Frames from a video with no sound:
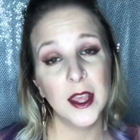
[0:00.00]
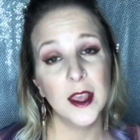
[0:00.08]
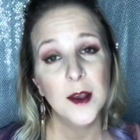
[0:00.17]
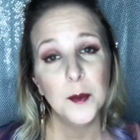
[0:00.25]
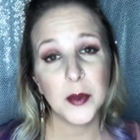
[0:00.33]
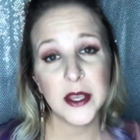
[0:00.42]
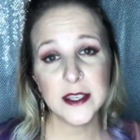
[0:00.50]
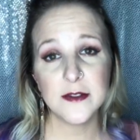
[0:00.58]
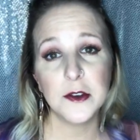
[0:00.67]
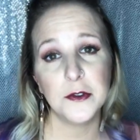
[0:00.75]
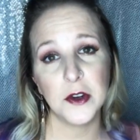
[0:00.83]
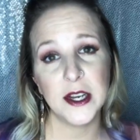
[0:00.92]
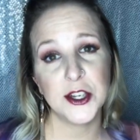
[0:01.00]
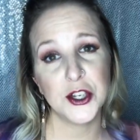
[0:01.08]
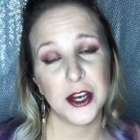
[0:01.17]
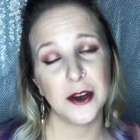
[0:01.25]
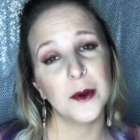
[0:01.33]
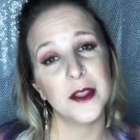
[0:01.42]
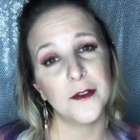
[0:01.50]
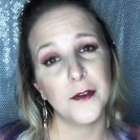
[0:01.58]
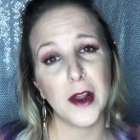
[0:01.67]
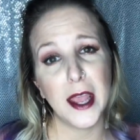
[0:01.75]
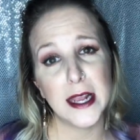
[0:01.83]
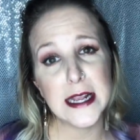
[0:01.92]
please feel free to share it with a
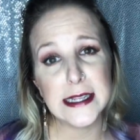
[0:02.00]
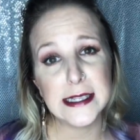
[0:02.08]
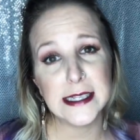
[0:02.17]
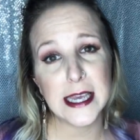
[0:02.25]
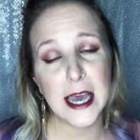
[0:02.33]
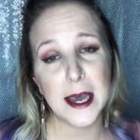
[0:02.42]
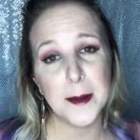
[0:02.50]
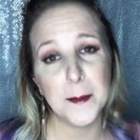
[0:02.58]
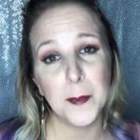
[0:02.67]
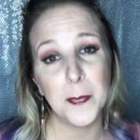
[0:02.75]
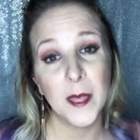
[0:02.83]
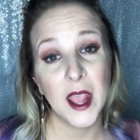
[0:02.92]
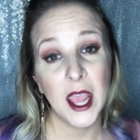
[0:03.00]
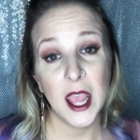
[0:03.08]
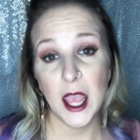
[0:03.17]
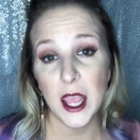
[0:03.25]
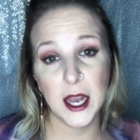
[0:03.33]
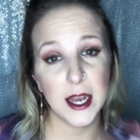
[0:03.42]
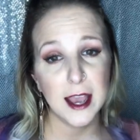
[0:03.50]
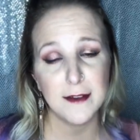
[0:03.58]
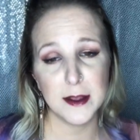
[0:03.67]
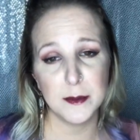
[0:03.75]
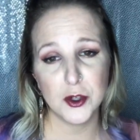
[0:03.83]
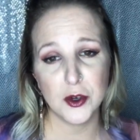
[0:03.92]
friend and have
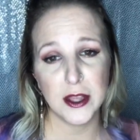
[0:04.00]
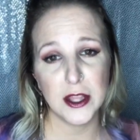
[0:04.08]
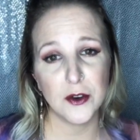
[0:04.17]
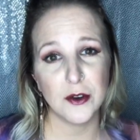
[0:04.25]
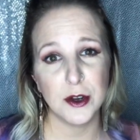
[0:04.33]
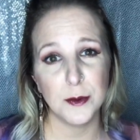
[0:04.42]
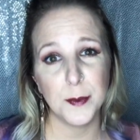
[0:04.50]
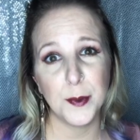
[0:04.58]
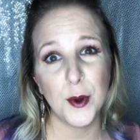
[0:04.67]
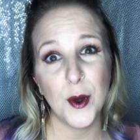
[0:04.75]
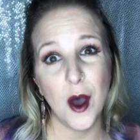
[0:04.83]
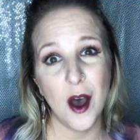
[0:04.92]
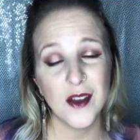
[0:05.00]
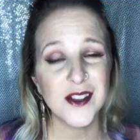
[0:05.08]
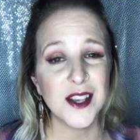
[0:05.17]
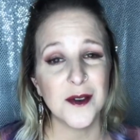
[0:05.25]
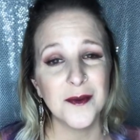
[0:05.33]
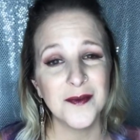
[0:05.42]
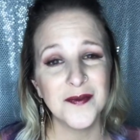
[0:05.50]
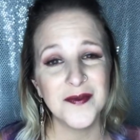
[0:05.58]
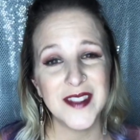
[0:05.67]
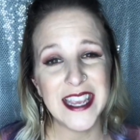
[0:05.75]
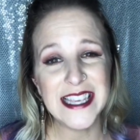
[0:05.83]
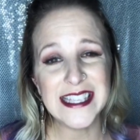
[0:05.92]
them join the group also.
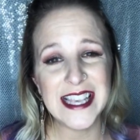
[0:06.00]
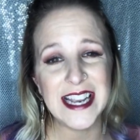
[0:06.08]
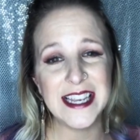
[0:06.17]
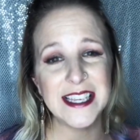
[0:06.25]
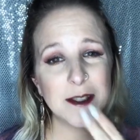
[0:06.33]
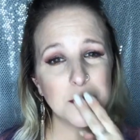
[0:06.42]
Thanks, ladies.